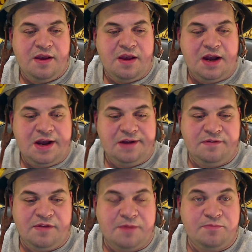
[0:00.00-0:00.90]

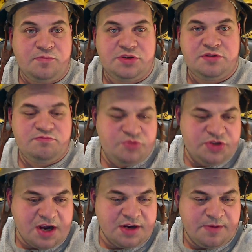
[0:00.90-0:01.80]
I'm just
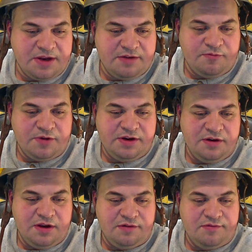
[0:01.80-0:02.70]
shocked about
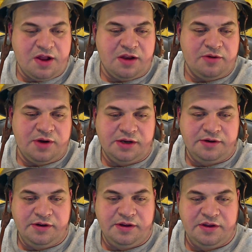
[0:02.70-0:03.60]
what
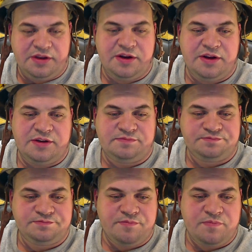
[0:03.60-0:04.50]
Colorado did. You know,
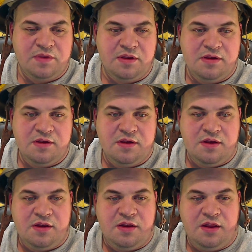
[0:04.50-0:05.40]

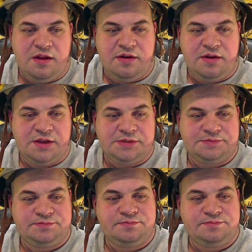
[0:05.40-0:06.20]
and.